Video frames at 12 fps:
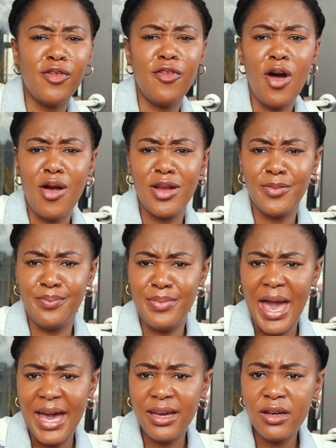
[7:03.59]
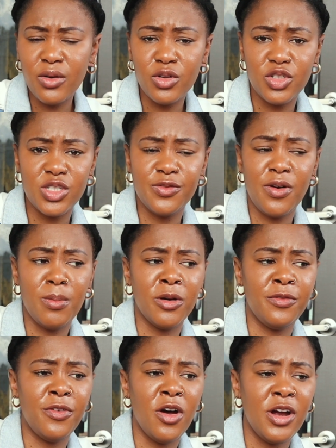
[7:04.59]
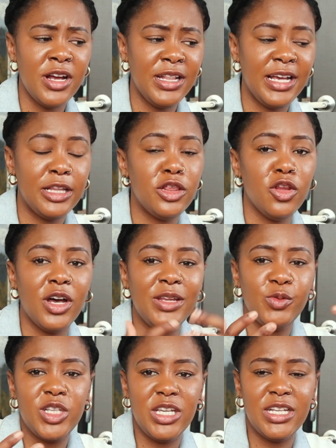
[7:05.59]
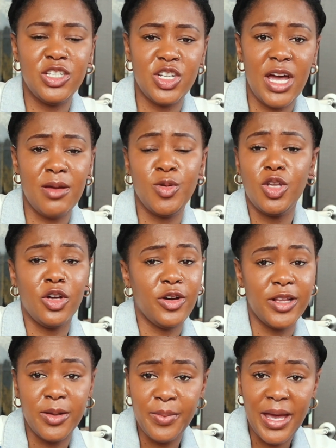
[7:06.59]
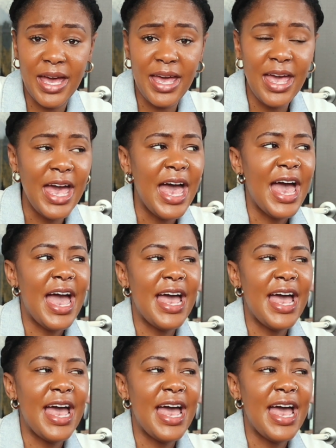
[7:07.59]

a foreign bank or just from a foreign, like not within Chime, you're not gonna pay.